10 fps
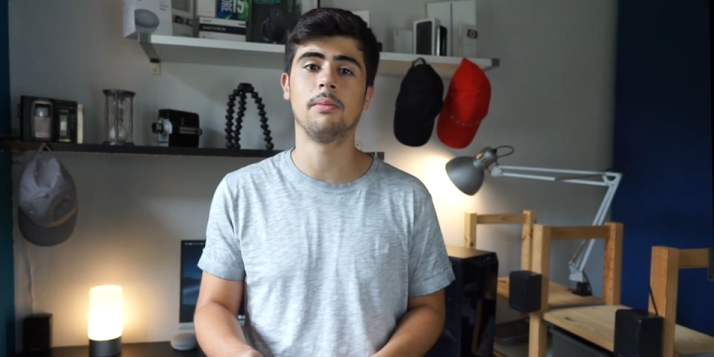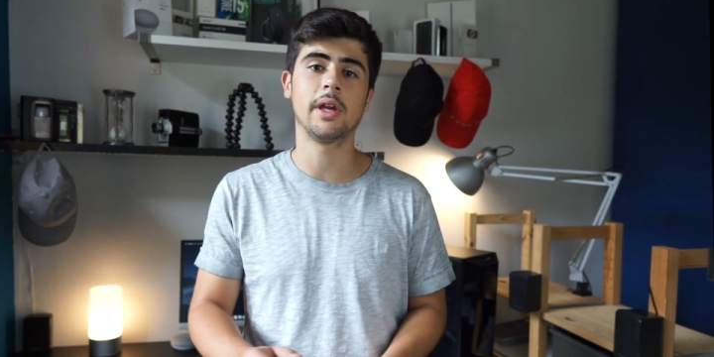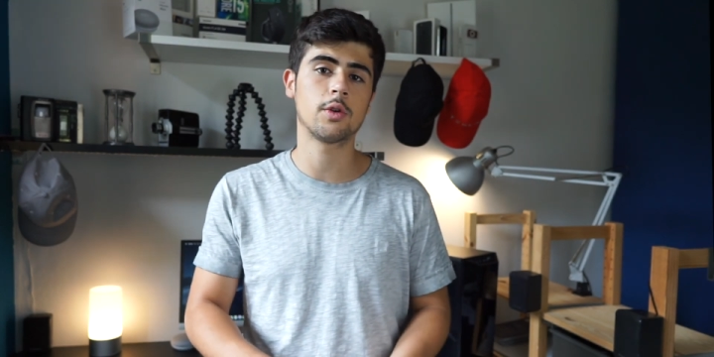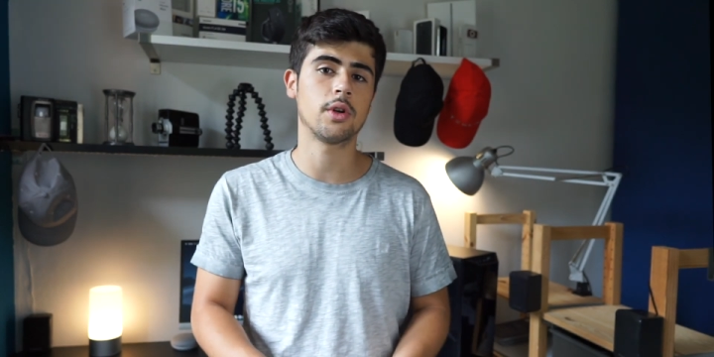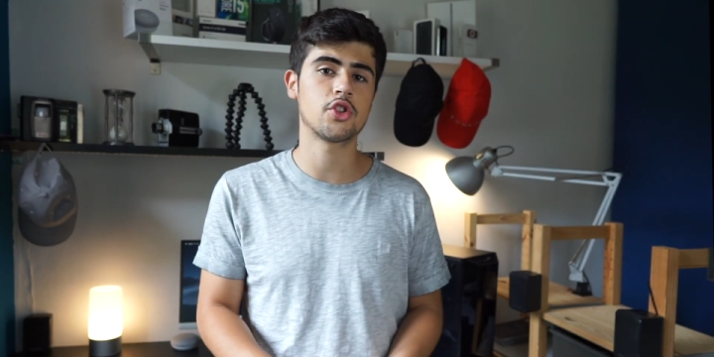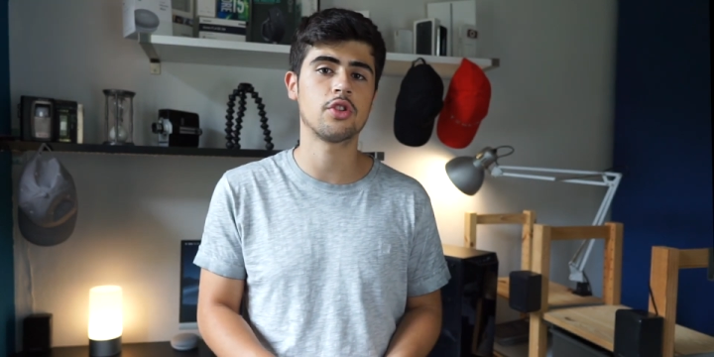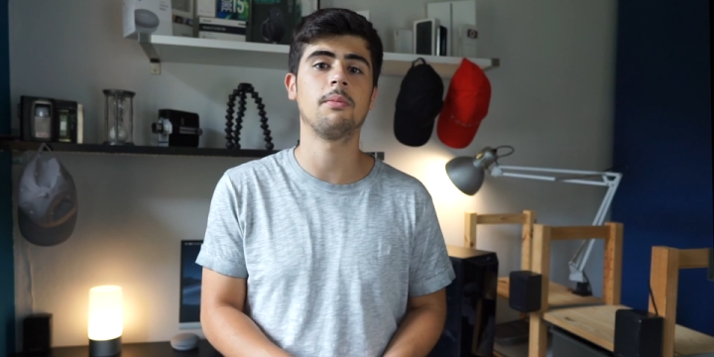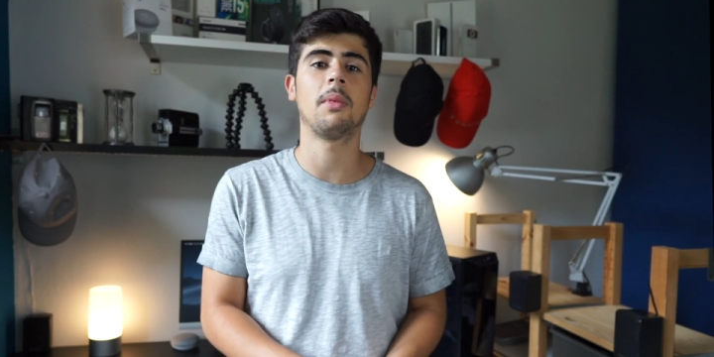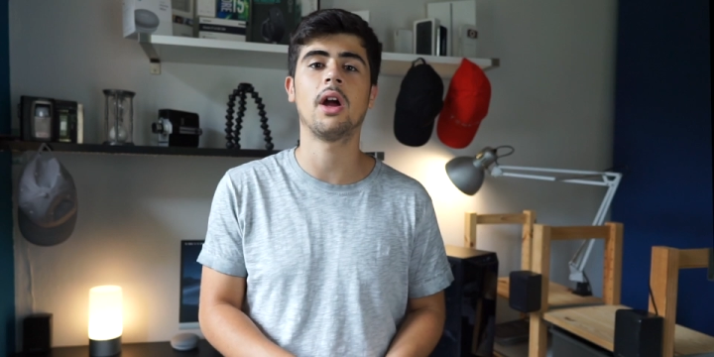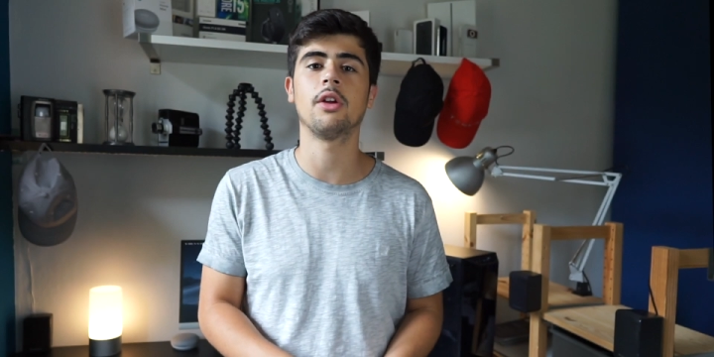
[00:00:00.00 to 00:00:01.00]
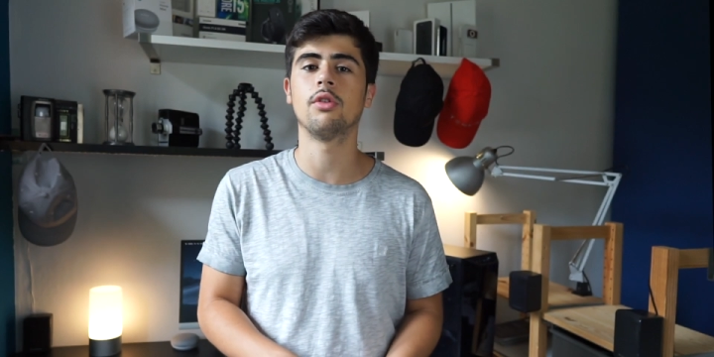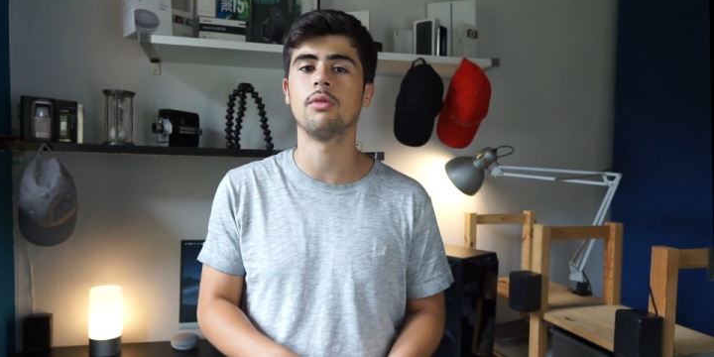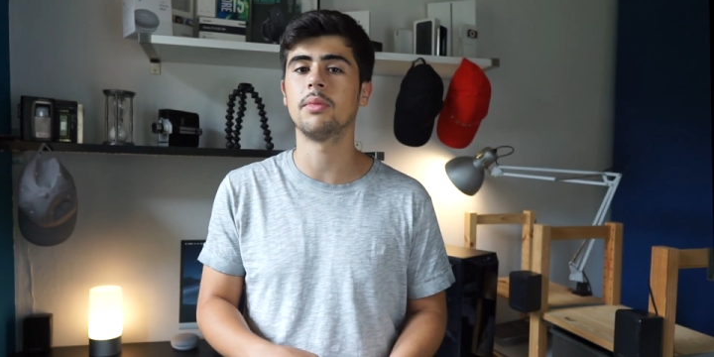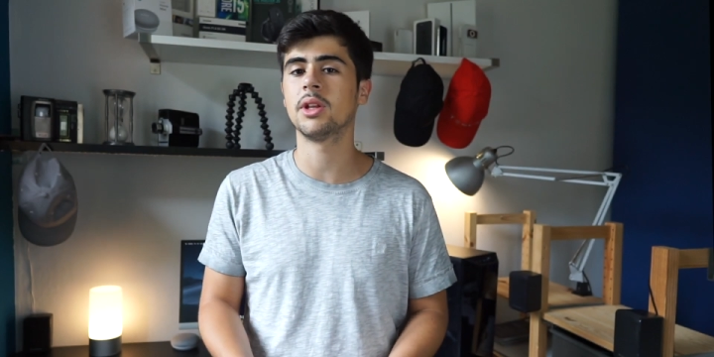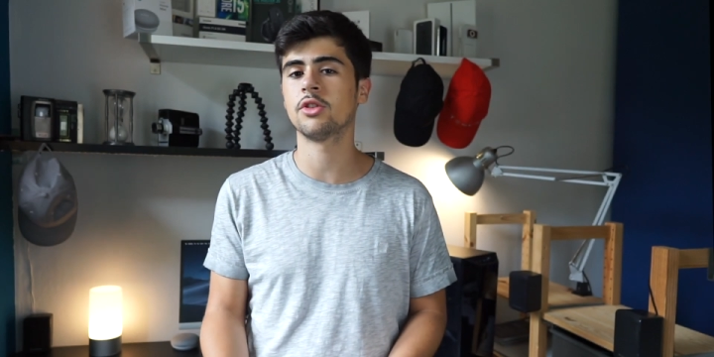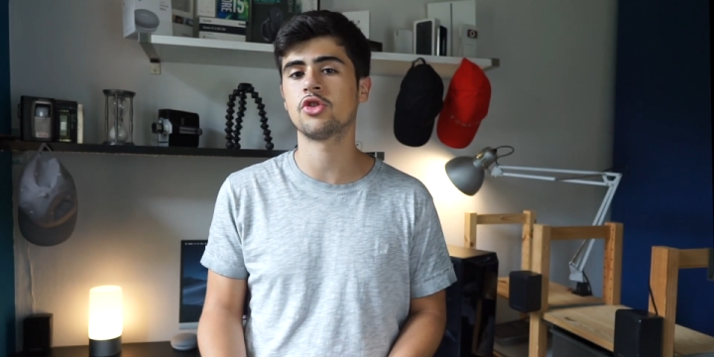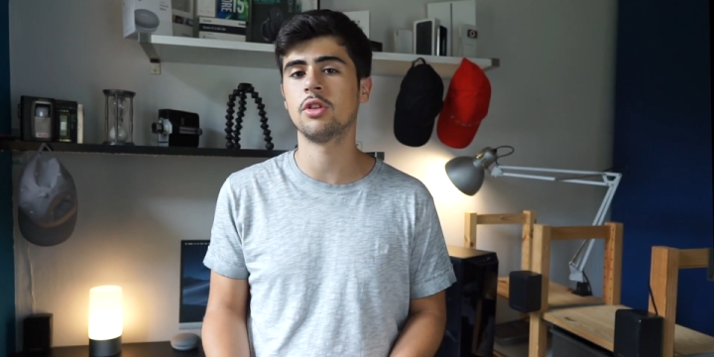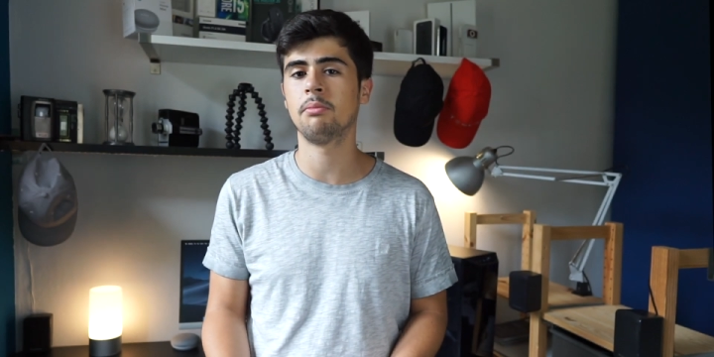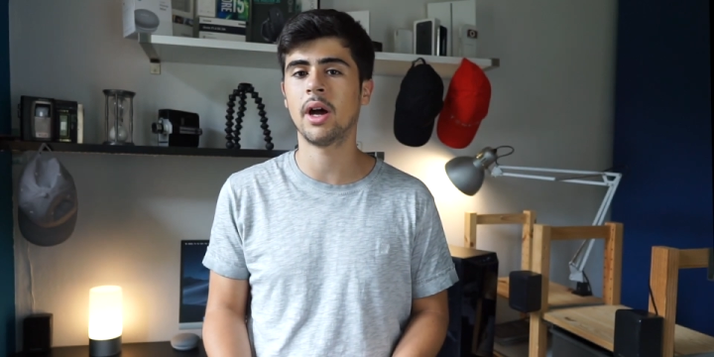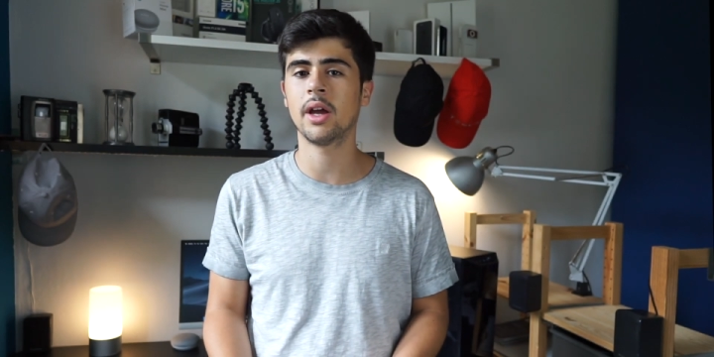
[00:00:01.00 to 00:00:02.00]
micro HDMI, or mini
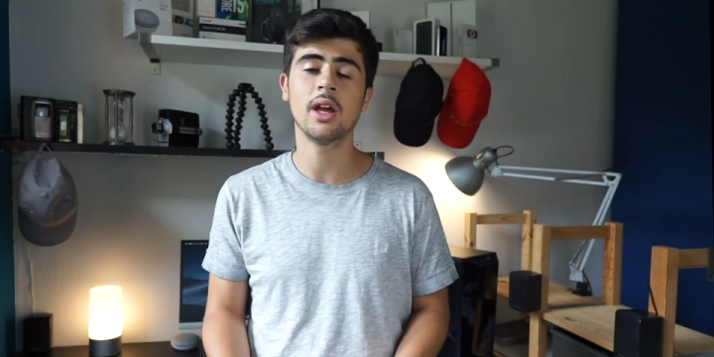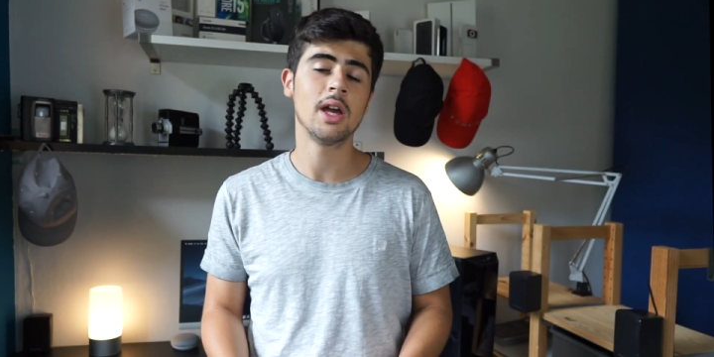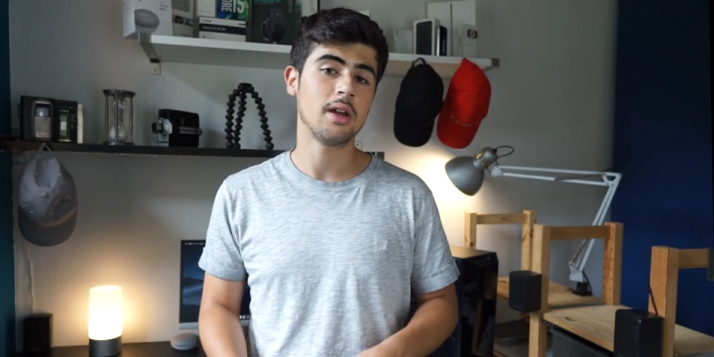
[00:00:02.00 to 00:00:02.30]
HDMI,